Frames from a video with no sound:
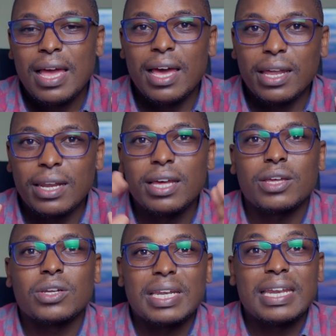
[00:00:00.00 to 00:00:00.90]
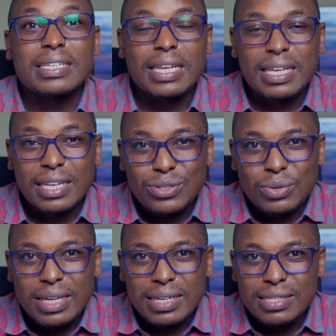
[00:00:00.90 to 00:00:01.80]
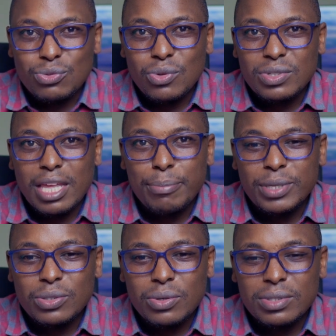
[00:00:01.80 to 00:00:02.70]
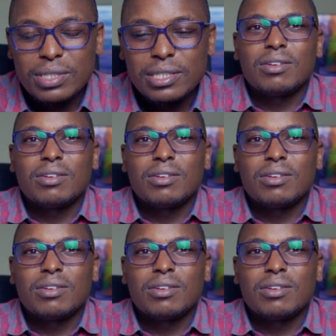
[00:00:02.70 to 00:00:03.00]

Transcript: and you're less likely to get those episodes.